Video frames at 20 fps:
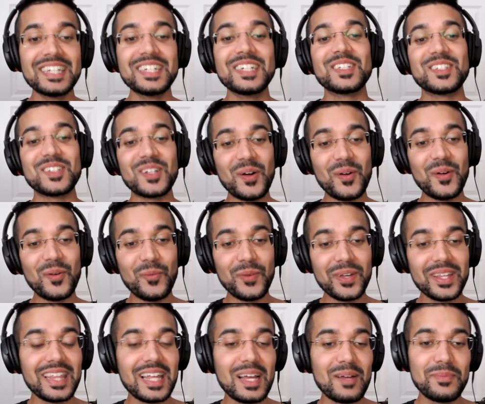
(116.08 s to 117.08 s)
So
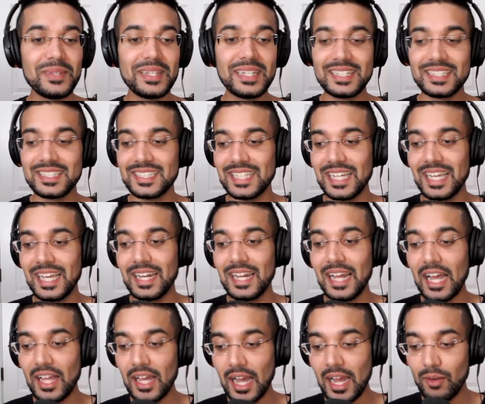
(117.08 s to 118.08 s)
with that being said,
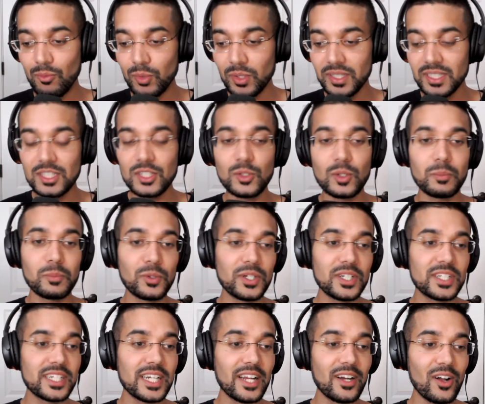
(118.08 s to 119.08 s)
I really do
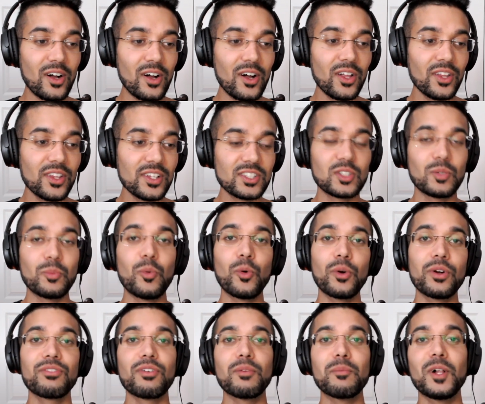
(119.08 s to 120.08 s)
appreciate all the
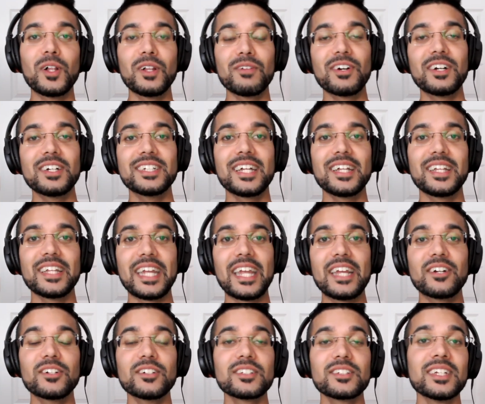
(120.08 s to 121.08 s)
support from all of our
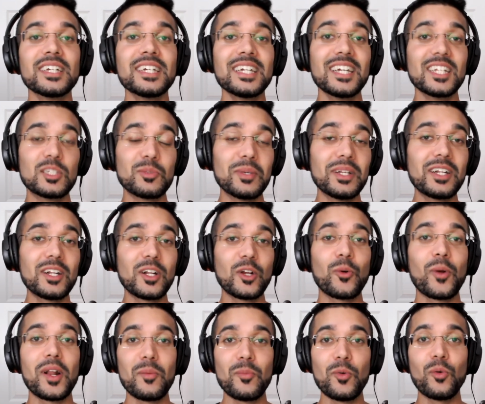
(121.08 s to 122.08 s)
delegators. It's been an
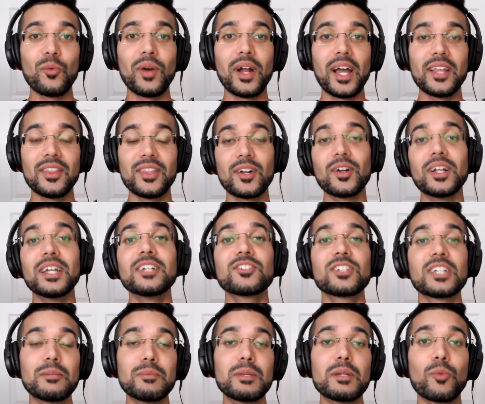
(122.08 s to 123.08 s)
incredible ride. There is
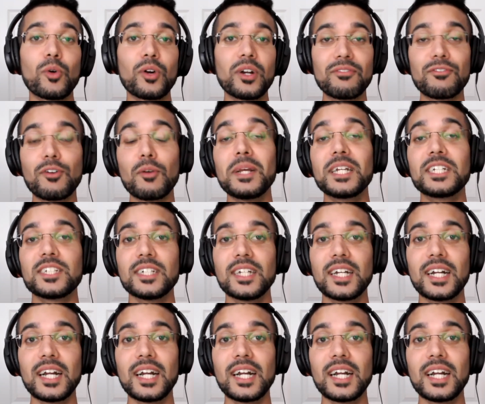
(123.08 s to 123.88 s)
going to be more information to